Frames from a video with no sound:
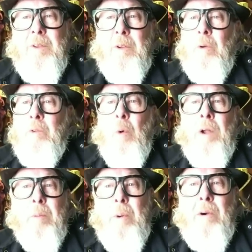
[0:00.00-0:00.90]
if you want the
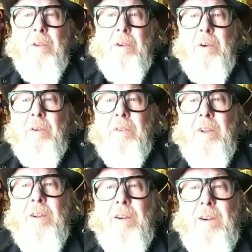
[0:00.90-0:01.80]
part, it's yours.
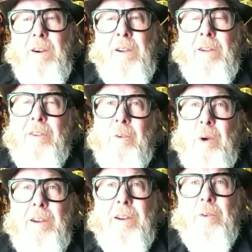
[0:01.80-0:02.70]
And I said,
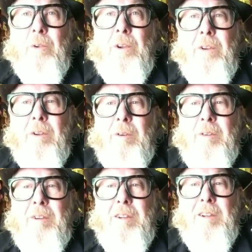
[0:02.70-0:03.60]
great, I'll do it.
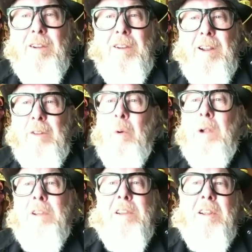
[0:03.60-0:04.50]
And the
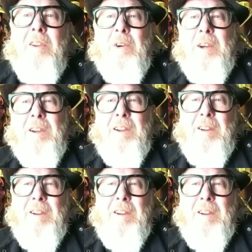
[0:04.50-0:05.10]
rest is history.